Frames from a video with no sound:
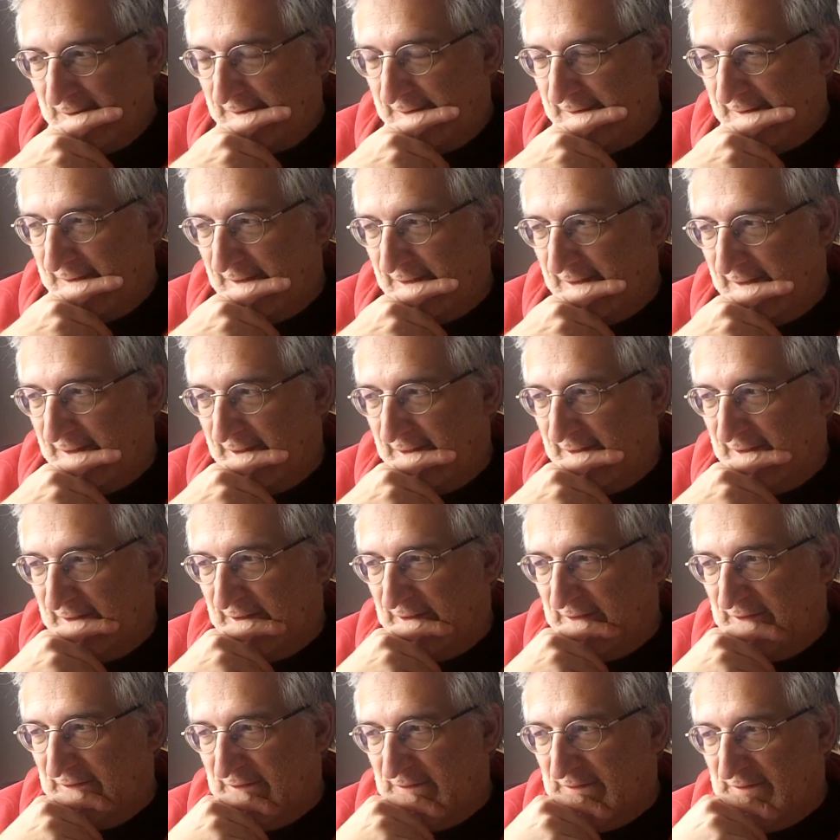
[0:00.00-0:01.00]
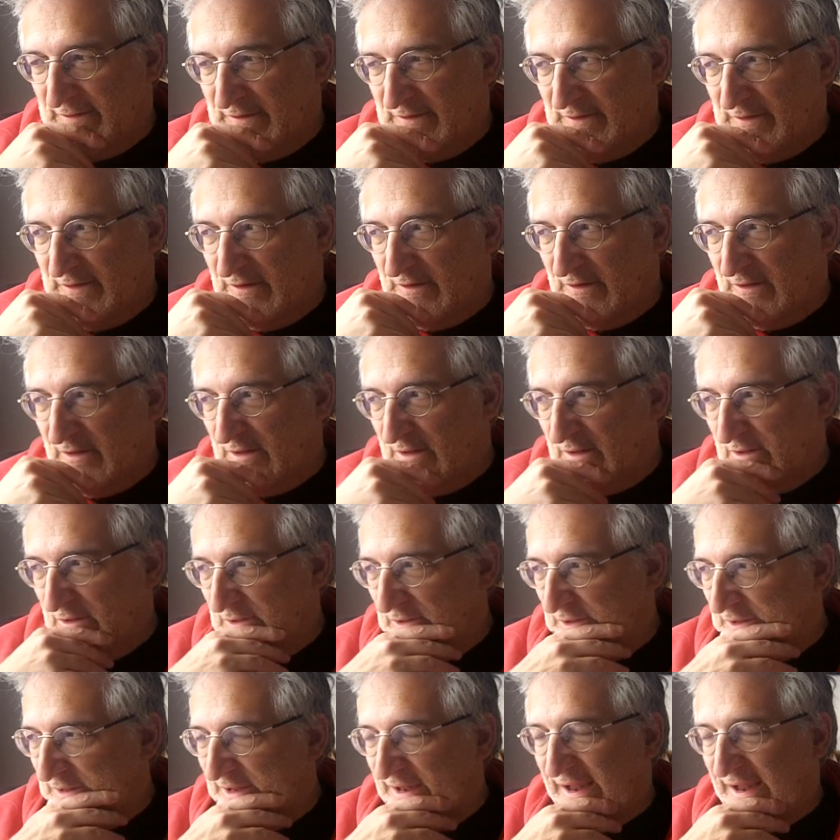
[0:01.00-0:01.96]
uh, uh,